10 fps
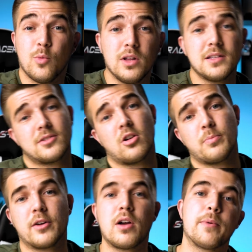Well, let's start
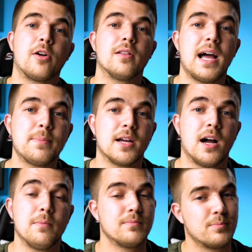by grabbing our
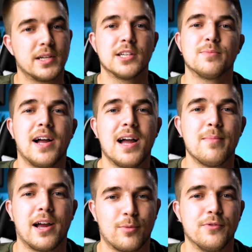laptop, because my
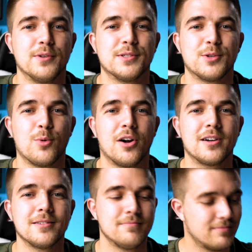iMac refuses to
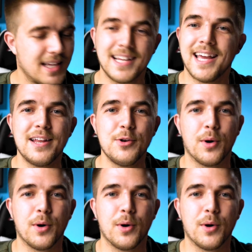work, and get into